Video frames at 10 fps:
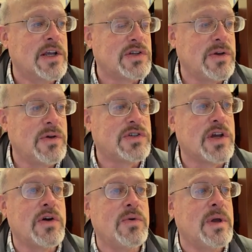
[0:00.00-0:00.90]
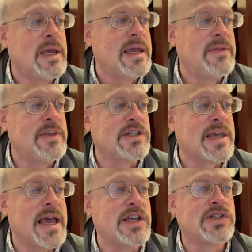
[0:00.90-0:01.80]
So in this
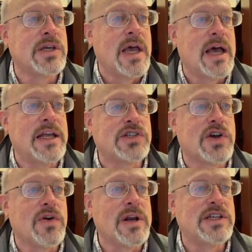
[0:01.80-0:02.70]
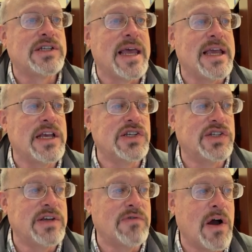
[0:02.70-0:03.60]
case, it's currently saying
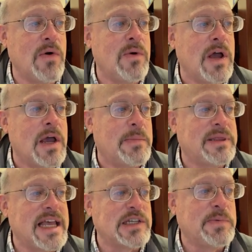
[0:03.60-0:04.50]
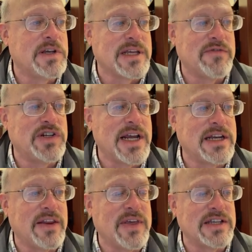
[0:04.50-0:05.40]
0, but that's because I haven't
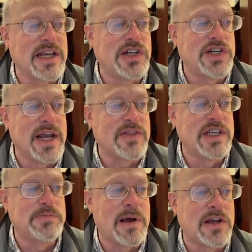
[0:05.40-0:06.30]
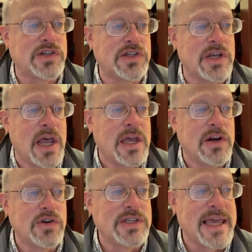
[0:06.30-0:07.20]
checked anything. As I check these boxes,
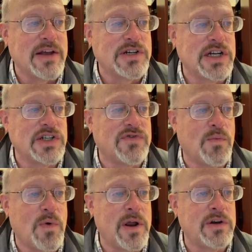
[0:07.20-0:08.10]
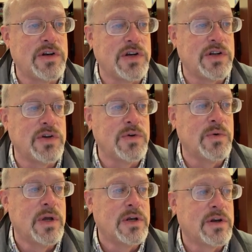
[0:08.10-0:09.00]
notice the count changes from 1 to
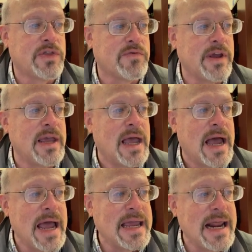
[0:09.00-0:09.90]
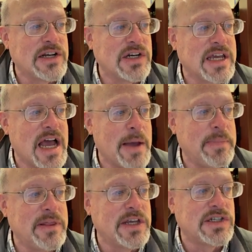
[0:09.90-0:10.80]
2 to 3. I can actually
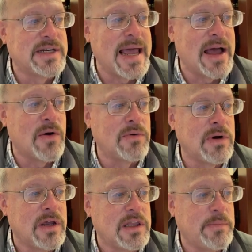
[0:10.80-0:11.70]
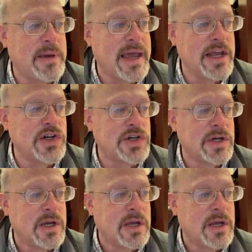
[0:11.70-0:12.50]
copy this down the page.